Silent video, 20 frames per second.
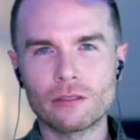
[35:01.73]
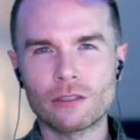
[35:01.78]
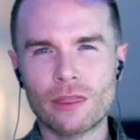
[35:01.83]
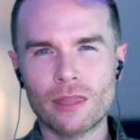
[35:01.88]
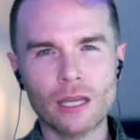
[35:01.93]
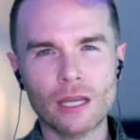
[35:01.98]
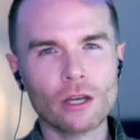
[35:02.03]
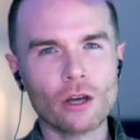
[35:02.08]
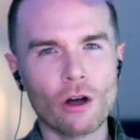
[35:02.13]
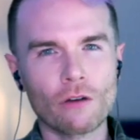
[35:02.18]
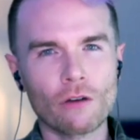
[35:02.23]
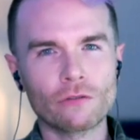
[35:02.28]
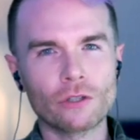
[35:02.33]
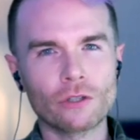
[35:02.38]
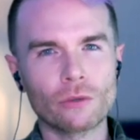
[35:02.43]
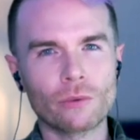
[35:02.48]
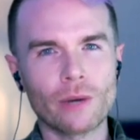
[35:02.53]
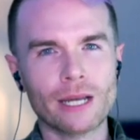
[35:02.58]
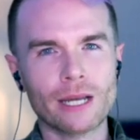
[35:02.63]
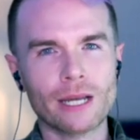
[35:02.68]
think of
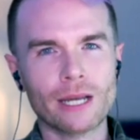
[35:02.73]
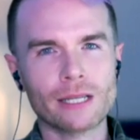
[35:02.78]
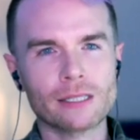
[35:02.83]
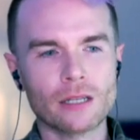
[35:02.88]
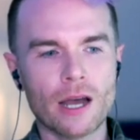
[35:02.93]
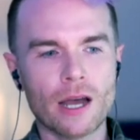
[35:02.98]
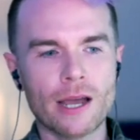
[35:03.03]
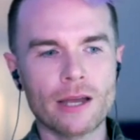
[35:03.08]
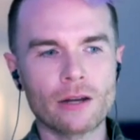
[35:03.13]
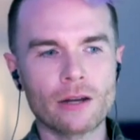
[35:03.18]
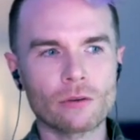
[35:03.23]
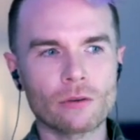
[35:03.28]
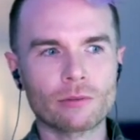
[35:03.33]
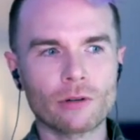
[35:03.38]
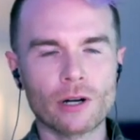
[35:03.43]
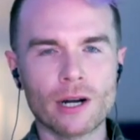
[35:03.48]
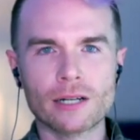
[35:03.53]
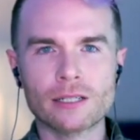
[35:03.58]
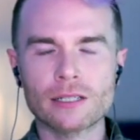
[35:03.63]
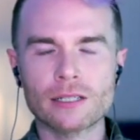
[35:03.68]
UX design or
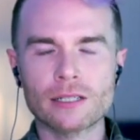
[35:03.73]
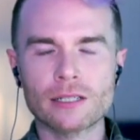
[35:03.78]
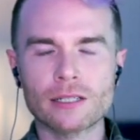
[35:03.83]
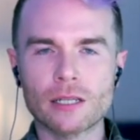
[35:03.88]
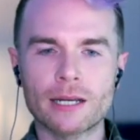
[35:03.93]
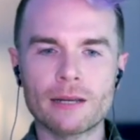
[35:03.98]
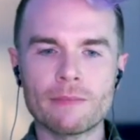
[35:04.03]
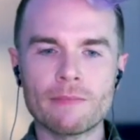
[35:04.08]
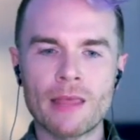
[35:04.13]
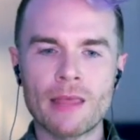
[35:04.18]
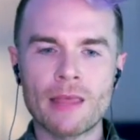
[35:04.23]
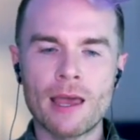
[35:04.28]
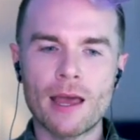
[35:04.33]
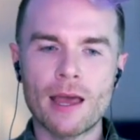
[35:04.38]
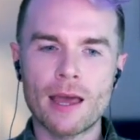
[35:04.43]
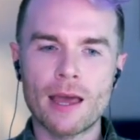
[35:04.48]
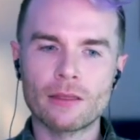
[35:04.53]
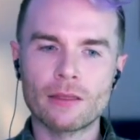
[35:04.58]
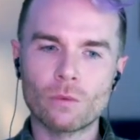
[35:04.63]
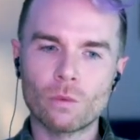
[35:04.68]
product design
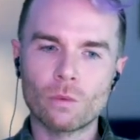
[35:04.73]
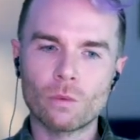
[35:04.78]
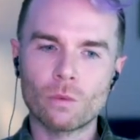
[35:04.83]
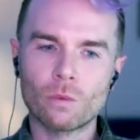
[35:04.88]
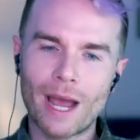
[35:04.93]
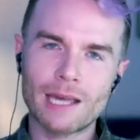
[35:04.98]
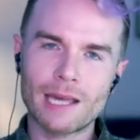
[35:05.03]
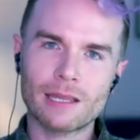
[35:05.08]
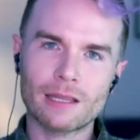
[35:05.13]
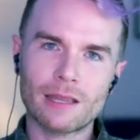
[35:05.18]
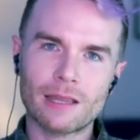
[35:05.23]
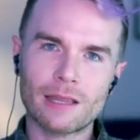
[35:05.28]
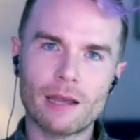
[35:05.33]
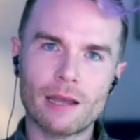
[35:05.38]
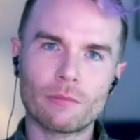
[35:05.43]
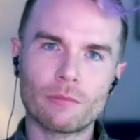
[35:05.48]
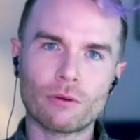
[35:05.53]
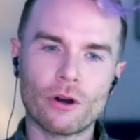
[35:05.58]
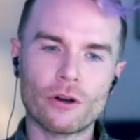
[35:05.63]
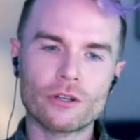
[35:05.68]
and the way that they
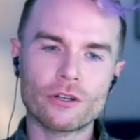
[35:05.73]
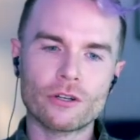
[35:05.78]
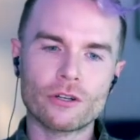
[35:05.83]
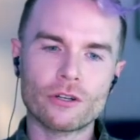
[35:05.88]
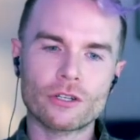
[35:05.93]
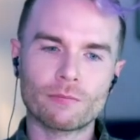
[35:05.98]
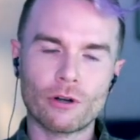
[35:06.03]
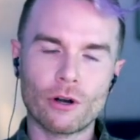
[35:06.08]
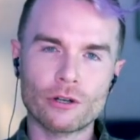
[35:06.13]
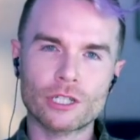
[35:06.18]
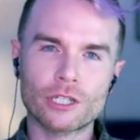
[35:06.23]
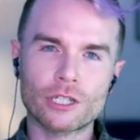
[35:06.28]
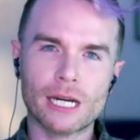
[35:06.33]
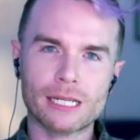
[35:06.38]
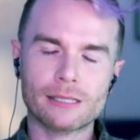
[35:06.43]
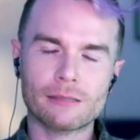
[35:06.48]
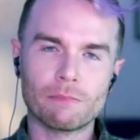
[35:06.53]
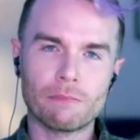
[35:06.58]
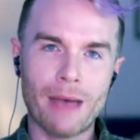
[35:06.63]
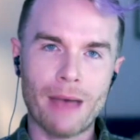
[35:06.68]
approach
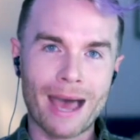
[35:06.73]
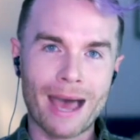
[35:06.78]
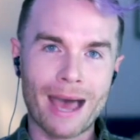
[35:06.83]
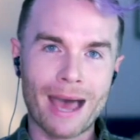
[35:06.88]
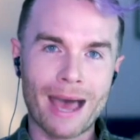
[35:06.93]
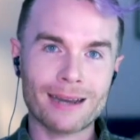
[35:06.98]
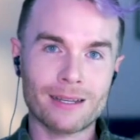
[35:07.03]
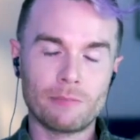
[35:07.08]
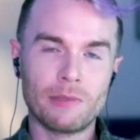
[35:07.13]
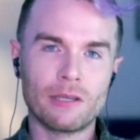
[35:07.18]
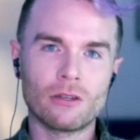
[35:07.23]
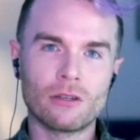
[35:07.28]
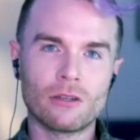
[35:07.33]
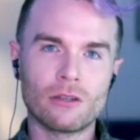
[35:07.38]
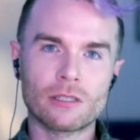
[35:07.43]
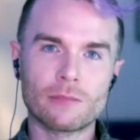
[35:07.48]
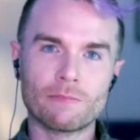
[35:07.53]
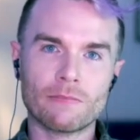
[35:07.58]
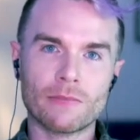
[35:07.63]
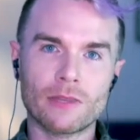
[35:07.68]
projects matters,
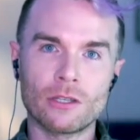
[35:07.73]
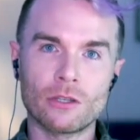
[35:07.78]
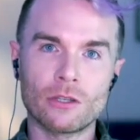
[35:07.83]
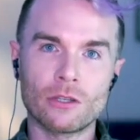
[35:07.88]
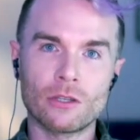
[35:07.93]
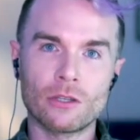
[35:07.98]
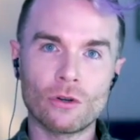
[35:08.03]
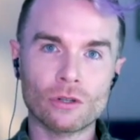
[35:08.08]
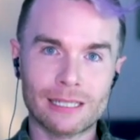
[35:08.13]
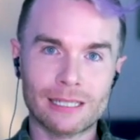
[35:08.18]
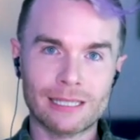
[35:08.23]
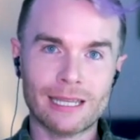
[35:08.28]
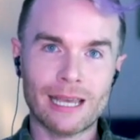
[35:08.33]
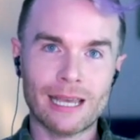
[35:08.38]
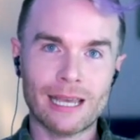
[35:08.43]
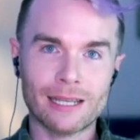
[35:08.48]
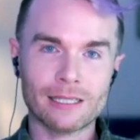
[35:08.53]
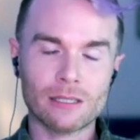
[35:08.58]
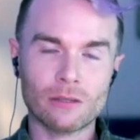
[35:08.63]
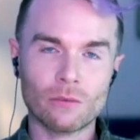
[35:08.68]
because your
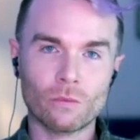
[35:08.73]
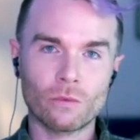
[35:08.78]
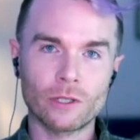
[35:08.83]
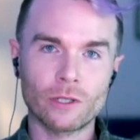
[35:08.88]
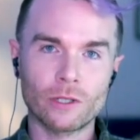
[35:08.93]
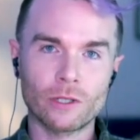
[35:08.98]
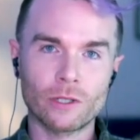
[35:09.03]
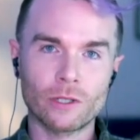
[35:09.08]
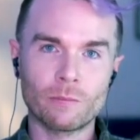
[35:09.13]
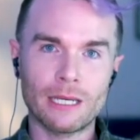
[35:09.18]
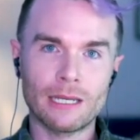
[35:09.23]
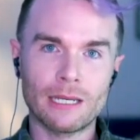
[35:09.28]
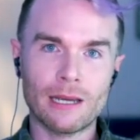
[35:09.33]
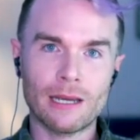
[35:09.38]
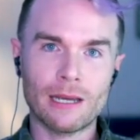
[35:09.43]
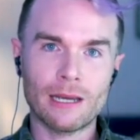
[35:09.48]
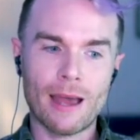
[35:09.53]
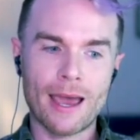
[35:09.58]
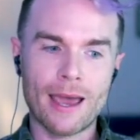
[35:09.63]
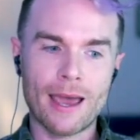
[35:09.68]
success will be
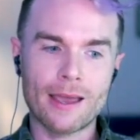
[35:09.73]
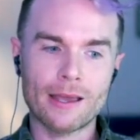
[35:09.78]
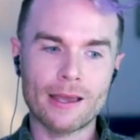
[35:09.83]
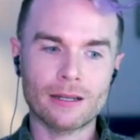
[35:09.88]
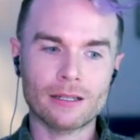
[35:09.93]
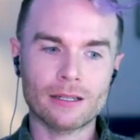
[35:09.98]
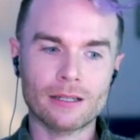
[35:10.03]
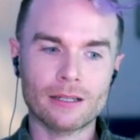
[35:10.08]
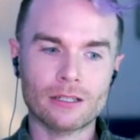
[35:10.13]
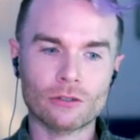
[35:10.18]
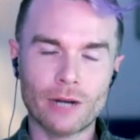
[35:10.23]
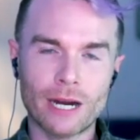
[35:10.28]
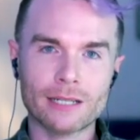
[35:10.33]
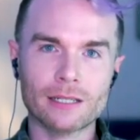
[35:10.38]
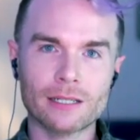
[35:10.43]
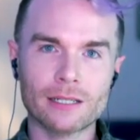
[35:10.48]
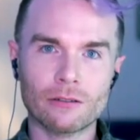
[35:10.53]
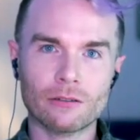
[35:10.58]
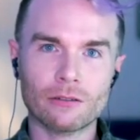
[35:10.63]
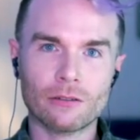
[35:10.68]
a
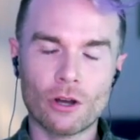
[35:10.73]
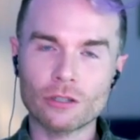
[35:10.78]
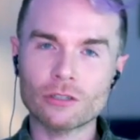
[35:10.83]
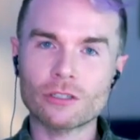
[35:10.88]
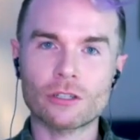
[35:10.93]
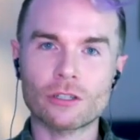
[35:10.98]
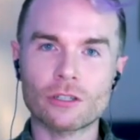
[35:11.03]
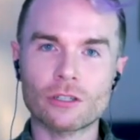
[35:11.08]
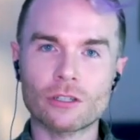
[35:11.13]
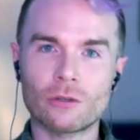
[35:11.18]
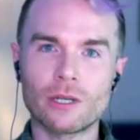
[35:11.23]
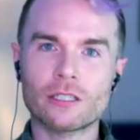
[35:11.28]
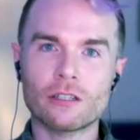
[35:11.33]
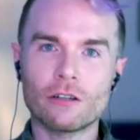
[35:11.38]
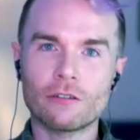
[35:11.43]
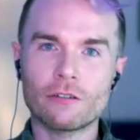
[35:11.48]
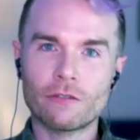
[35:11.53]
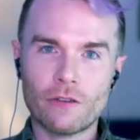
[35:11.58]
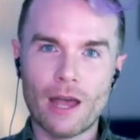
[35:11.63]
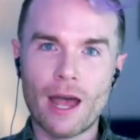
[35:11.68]
direct consequence
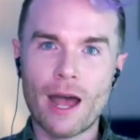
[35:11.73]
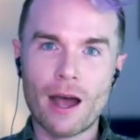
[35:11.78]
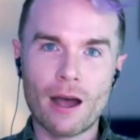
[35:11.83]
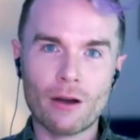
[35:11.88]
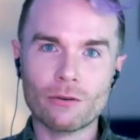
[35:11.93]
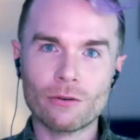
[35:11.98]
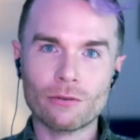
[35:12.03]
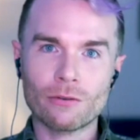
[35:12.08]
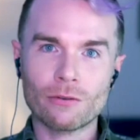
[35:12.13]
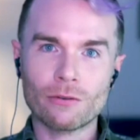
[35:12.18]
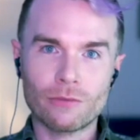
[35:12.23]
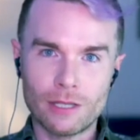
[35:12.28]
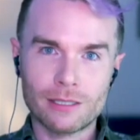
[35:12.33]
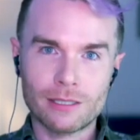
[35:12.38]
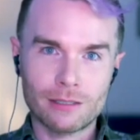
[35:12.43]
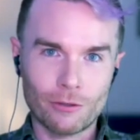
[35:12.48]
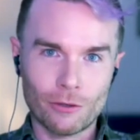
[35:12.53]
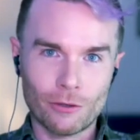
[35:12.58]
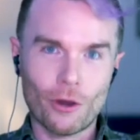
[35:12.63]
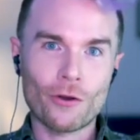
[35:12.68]
of how
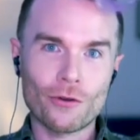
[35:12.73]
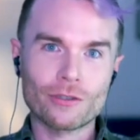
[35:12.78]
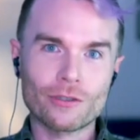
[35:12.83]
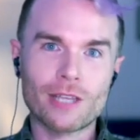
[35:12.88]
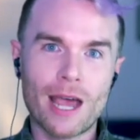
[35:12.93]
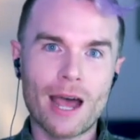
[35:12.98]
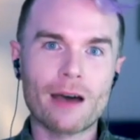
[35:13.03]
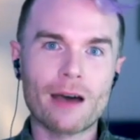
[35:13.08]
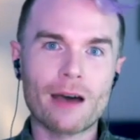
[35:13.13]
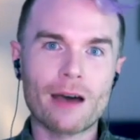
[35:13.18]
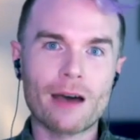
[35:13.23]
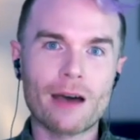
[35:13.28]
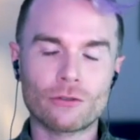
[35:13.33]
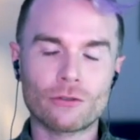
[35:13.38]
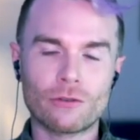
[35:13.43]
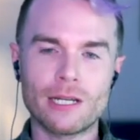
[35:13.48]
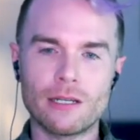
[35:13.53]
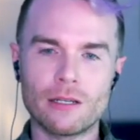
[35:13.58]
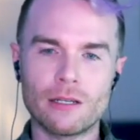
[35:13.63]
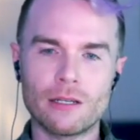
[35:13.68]
this goes, how they
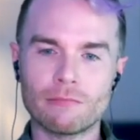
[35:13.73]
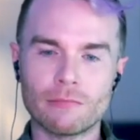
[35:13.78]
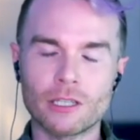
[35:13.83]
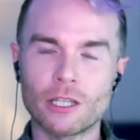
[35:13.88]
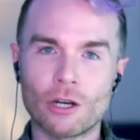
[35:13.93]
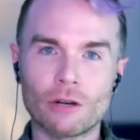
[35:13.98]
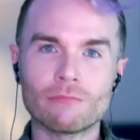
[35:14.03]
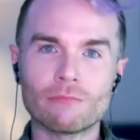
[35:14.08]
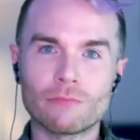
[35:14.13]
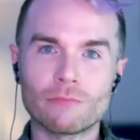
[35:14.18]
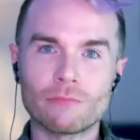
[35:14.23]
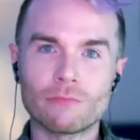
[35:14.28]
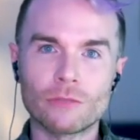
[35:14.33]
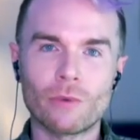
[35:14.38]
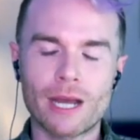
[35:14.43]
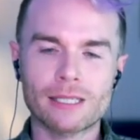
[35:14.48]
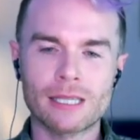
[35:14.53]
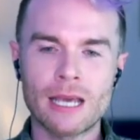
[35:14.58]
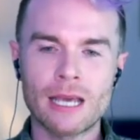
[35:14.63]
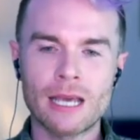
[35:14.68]
treat, you know,
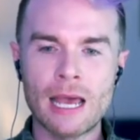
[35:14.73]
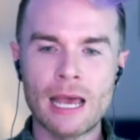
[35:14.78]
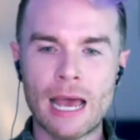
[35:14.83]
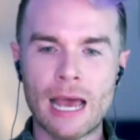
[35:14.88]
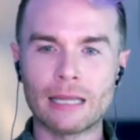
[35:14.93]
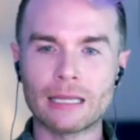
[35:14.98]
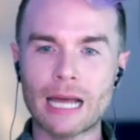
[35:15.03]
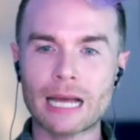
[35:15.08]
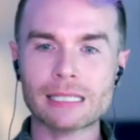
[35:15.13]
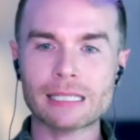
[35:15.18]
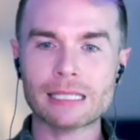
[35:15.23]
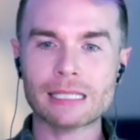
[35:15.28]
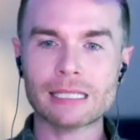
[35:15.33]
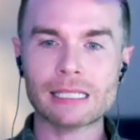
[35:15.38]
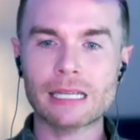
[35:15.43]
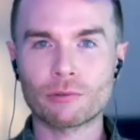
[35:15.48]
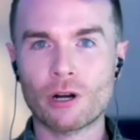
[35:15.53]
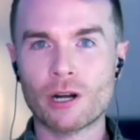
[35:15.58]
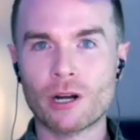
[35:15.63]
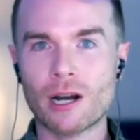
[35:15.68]
UX. And lastly, the
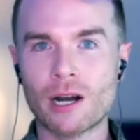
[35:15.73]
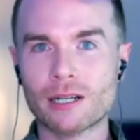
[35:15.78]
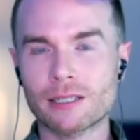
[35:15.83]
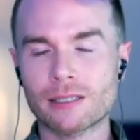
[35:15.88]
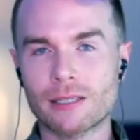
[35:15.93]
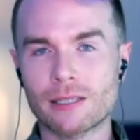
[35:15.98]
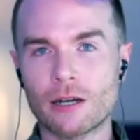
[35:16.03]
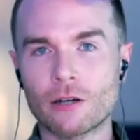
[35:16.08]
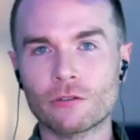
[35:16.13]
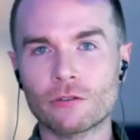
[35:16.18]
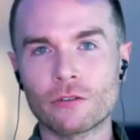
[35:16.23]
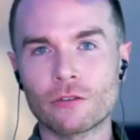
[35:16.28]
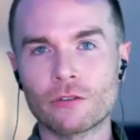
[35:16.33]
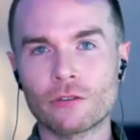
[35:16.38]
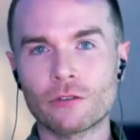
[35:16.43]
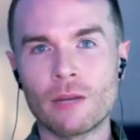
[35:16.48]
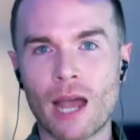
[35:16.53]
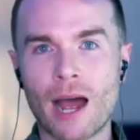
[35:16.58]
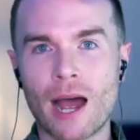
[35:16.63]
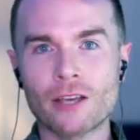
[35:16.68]
product itself.
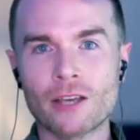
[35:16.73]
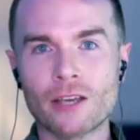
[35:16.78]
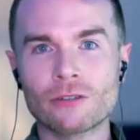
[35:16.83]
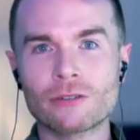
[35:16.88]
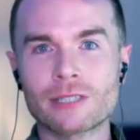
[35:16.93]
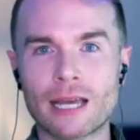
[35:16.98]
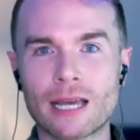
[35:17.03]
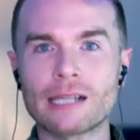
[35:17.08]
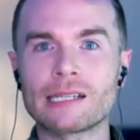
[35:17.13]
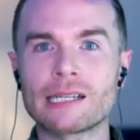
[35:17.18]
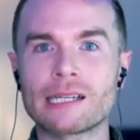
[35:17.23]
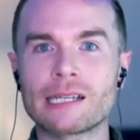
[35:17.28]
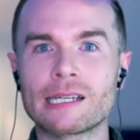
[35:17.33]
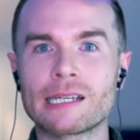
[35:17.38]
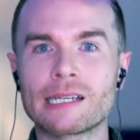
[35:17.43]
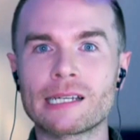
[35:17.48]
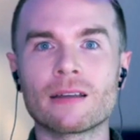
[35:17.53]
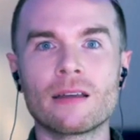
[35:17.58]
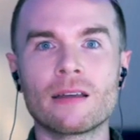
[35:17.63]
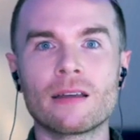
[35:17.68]
Are you selling